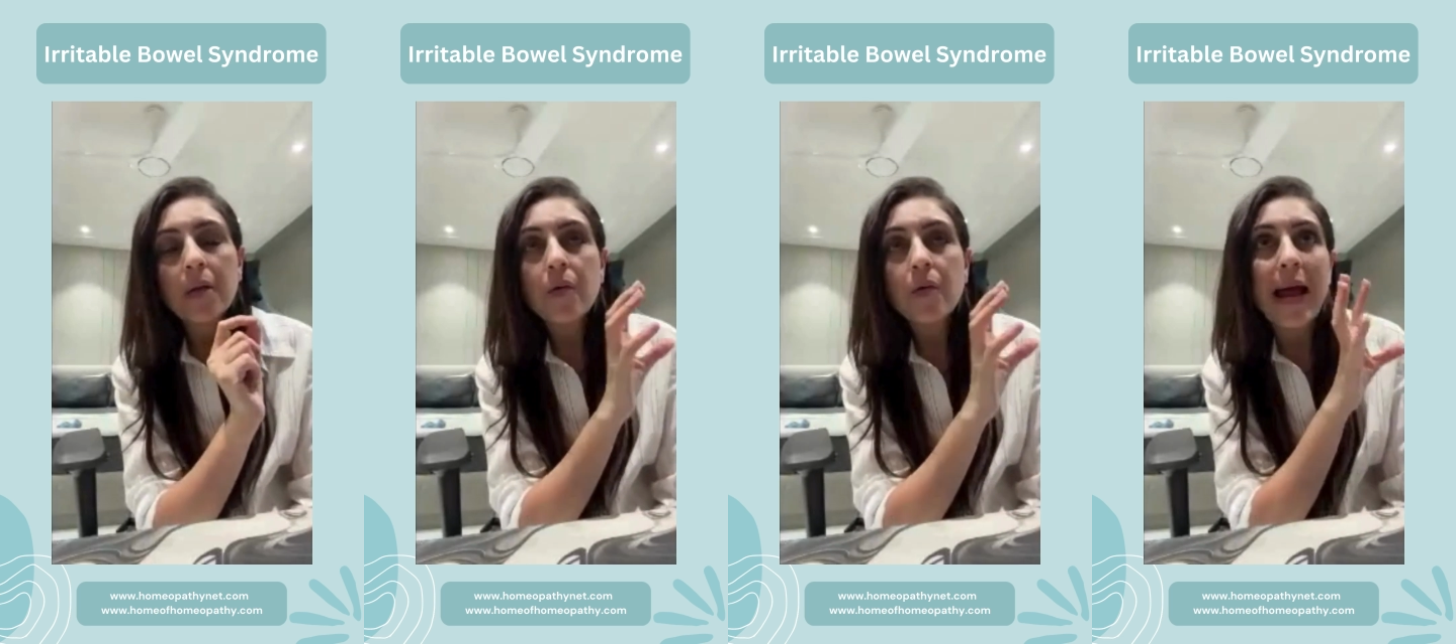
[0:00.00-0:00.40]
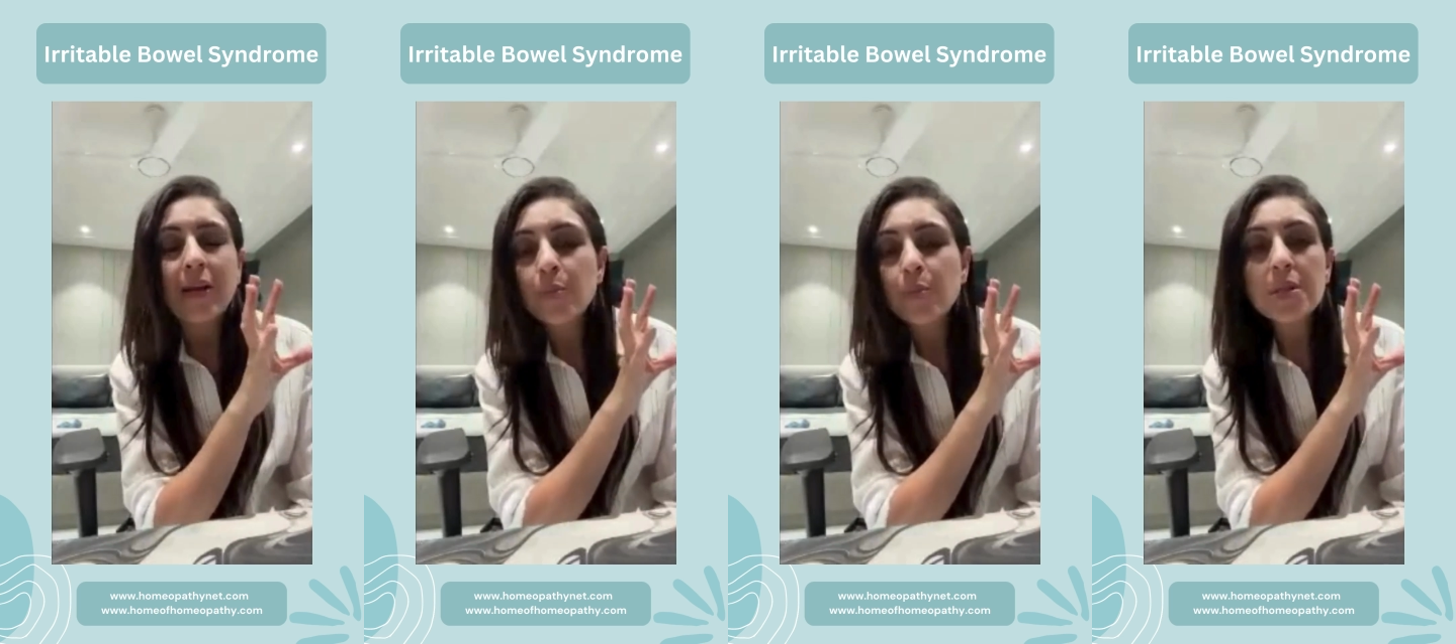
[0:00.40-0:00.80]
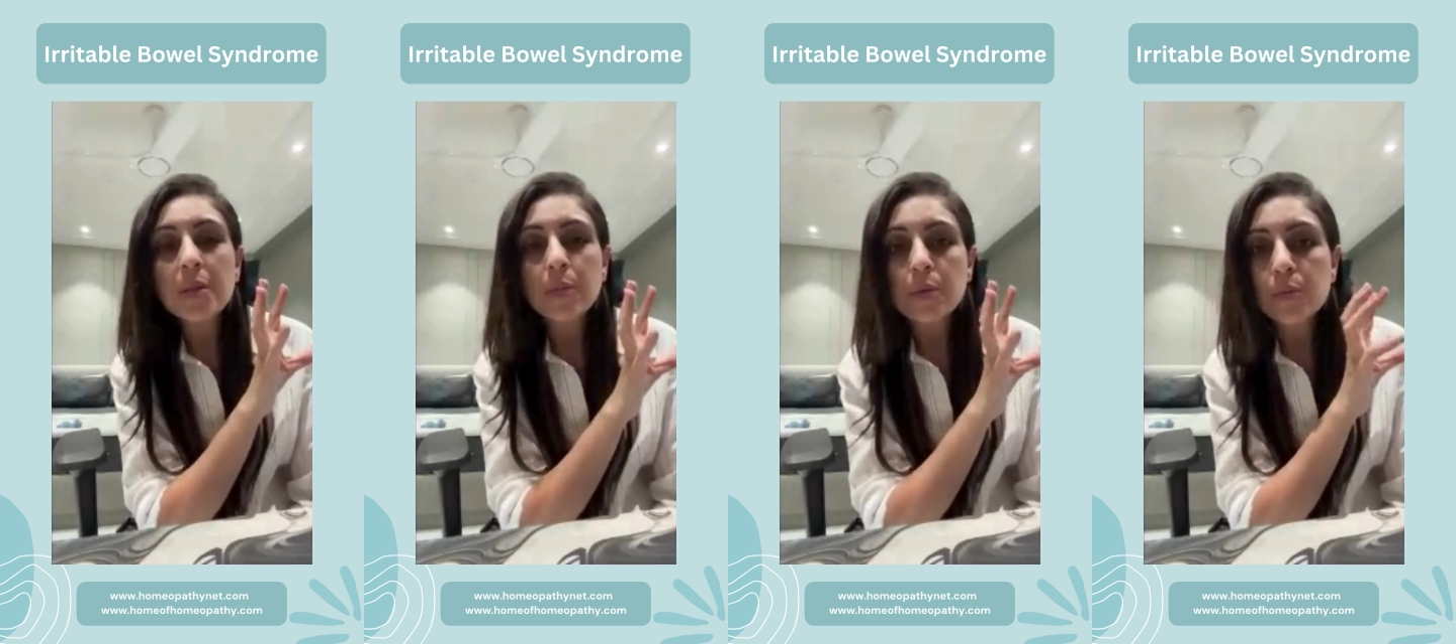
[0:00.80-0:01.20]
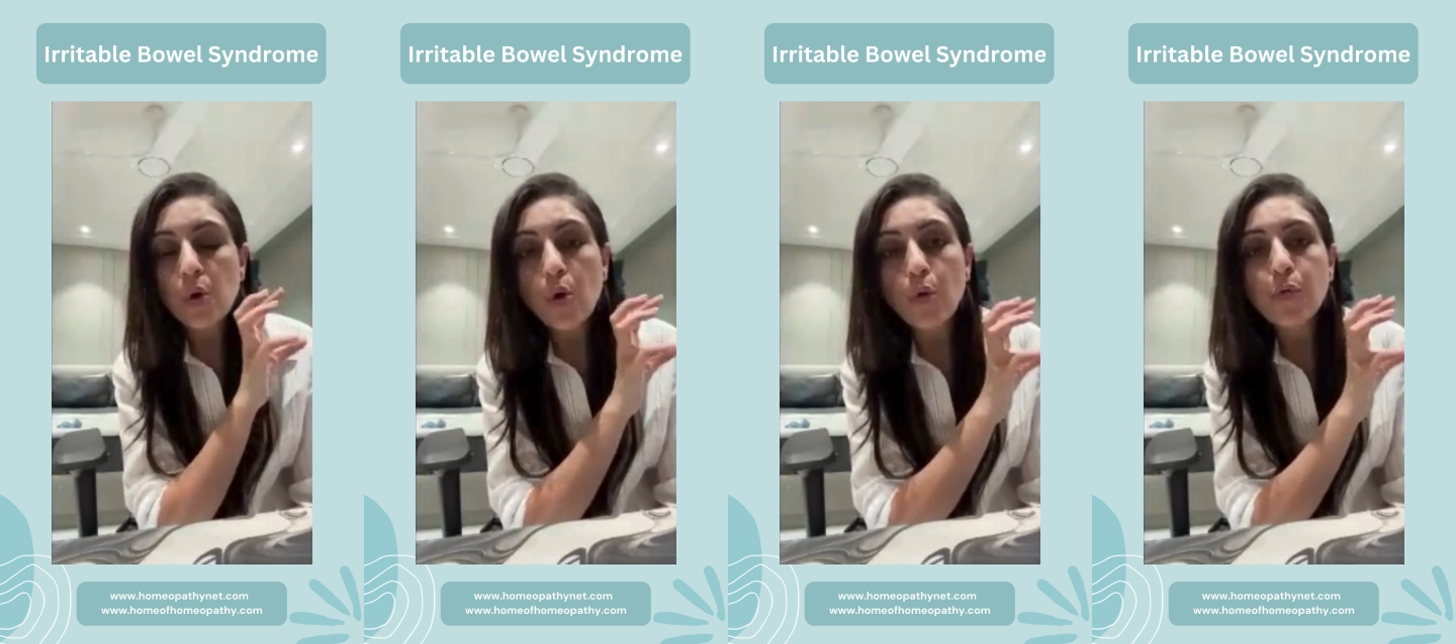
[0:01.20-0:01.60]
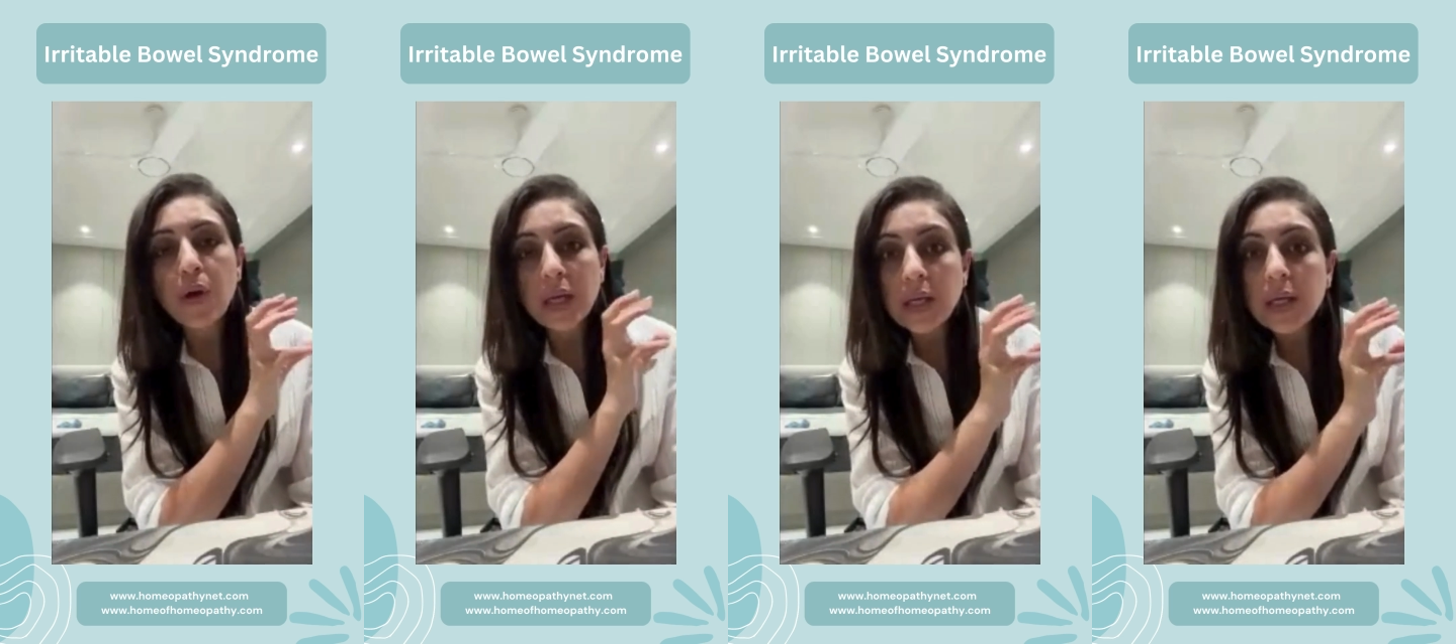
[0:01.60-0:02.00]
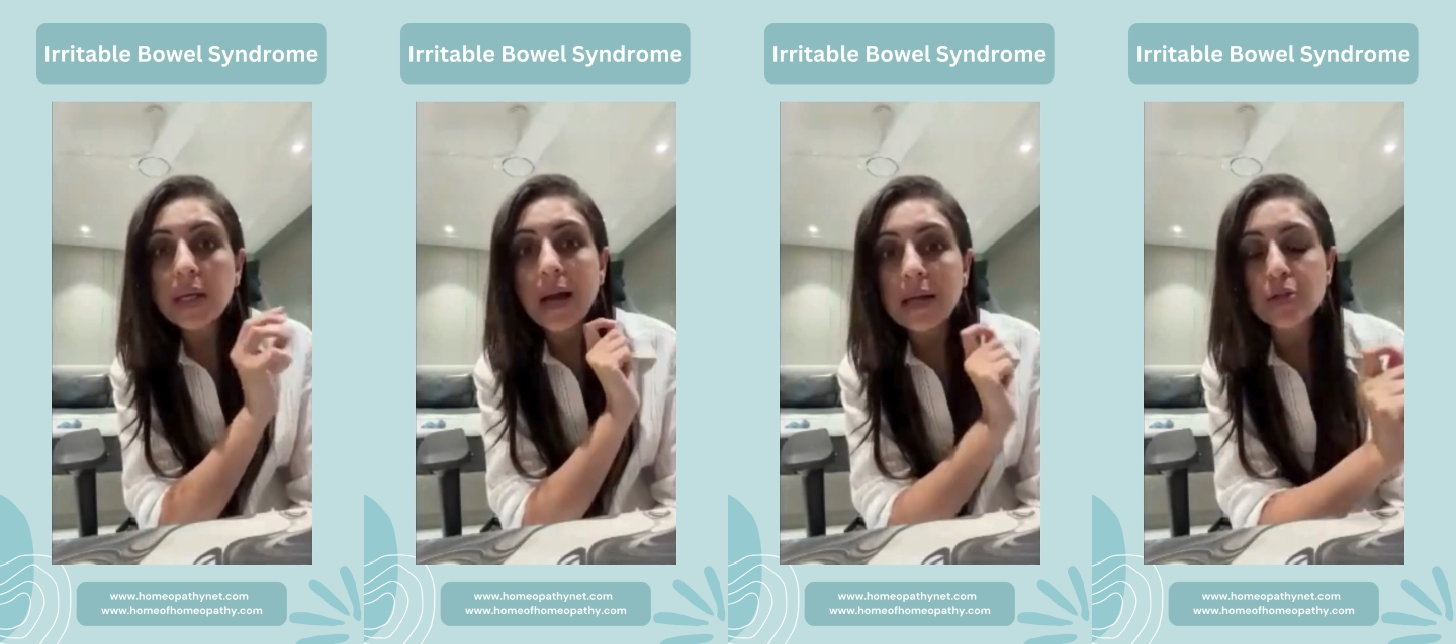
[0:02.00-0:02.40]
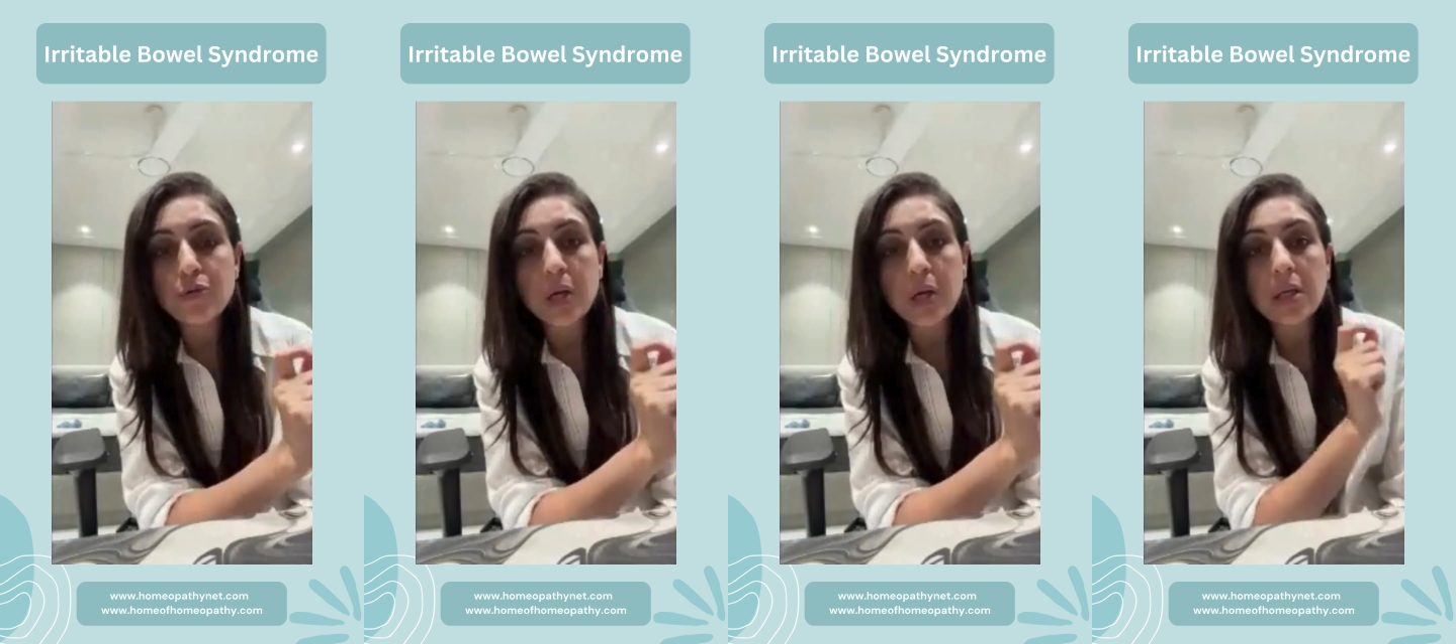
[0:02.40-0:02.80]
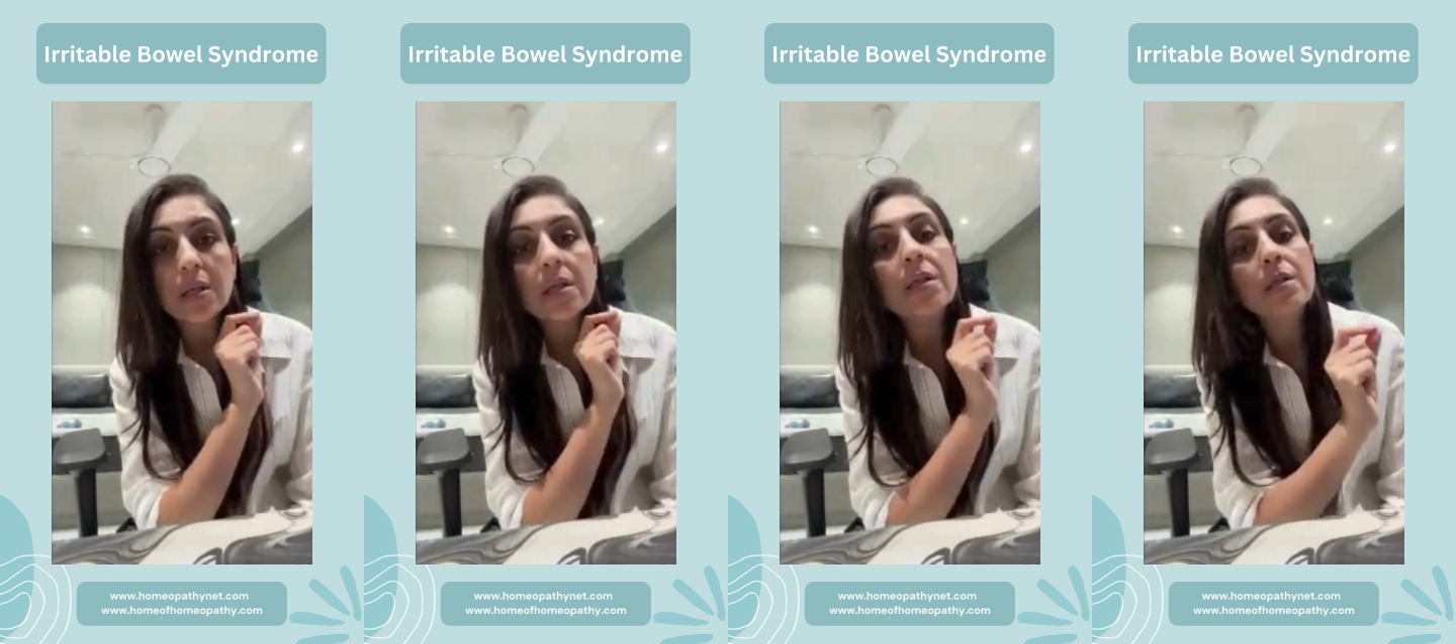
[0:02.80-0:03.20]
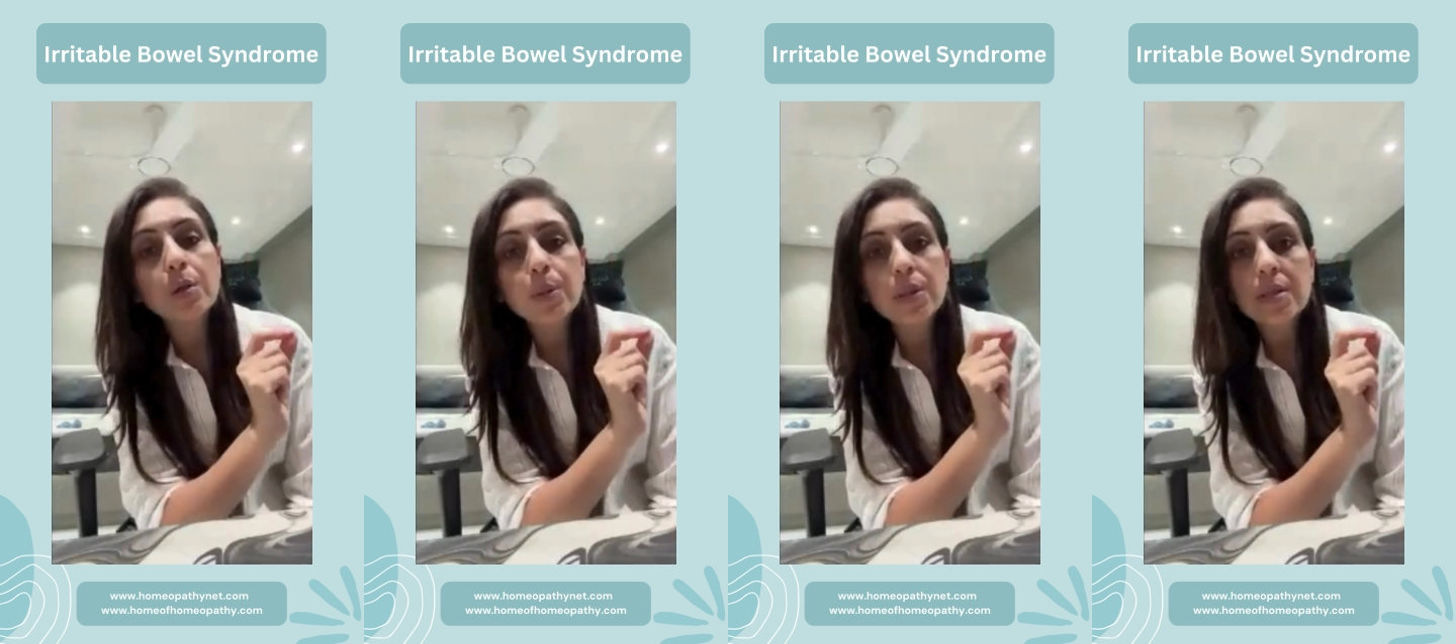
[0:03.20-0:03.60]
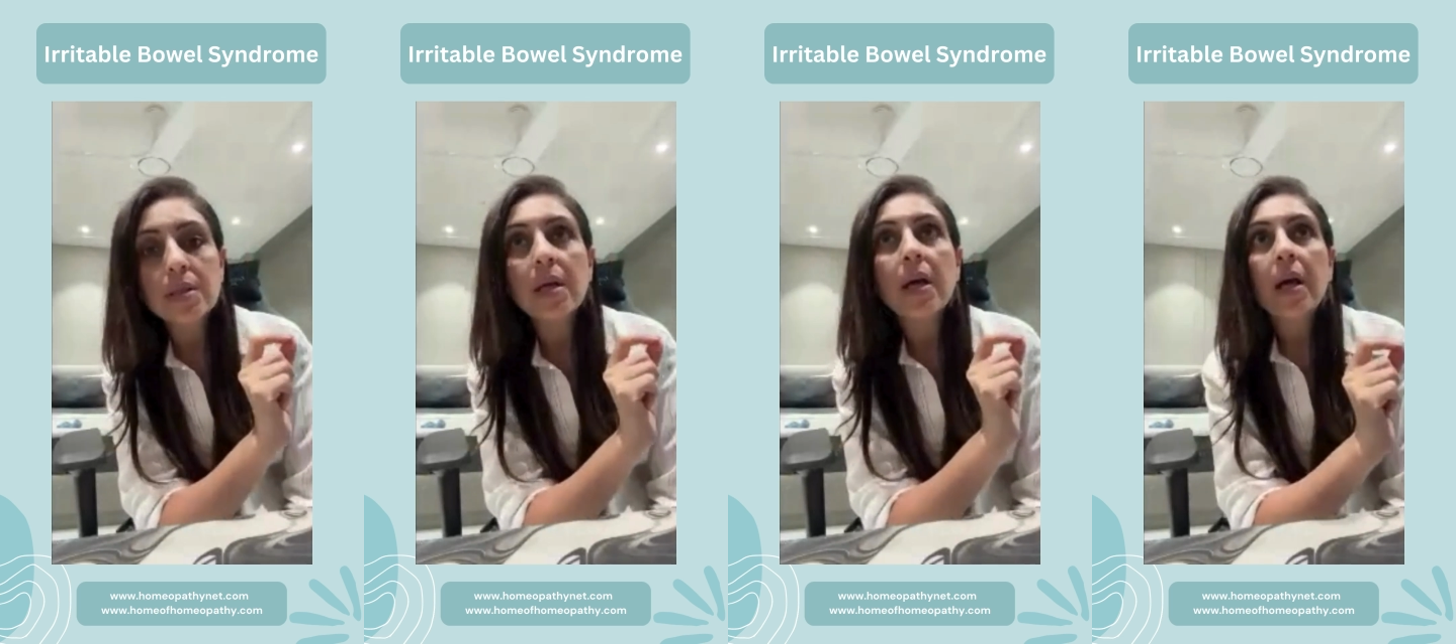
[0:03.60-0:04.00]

the random symptoms of any gastric disturbance,